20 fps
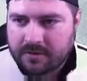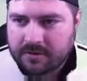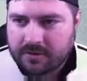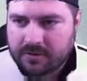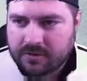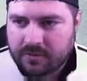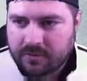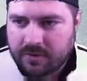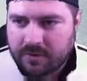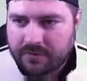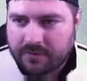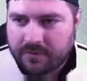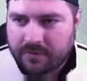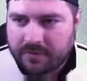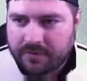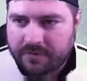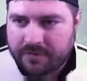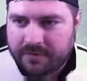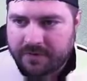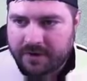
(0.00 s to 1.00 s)

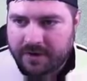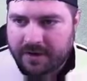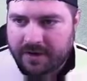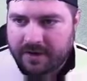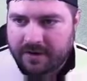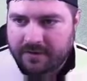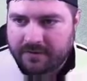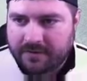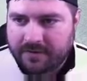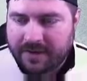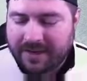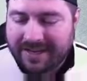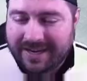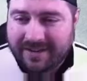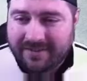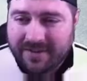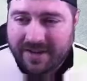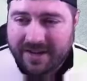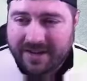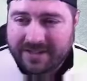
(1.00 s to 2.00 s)
24.5, and
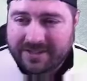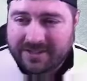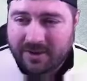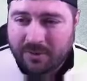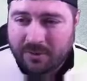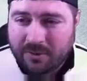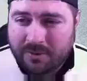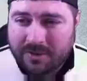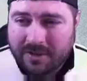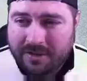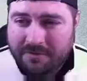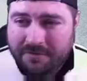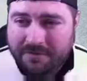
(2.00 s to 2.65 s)
I've got a total of